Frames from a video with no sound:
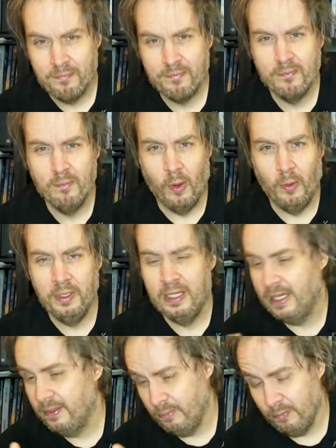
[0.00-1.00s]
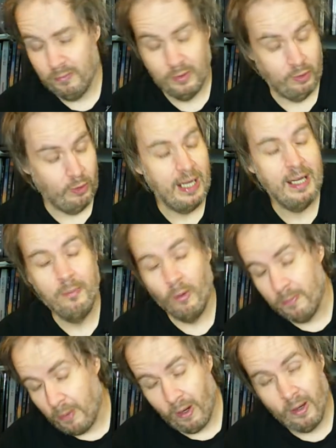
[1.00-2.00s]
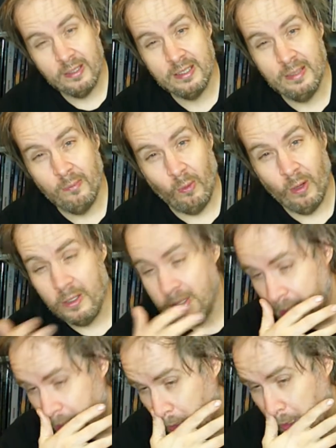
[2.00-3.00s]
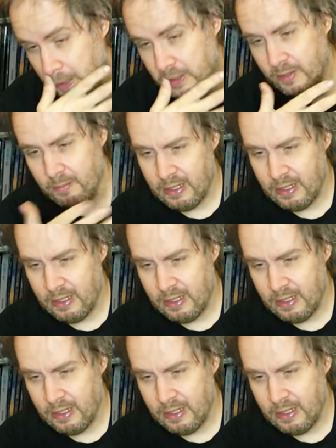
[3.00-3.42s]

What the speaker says: molded and granted more parts and more articulation,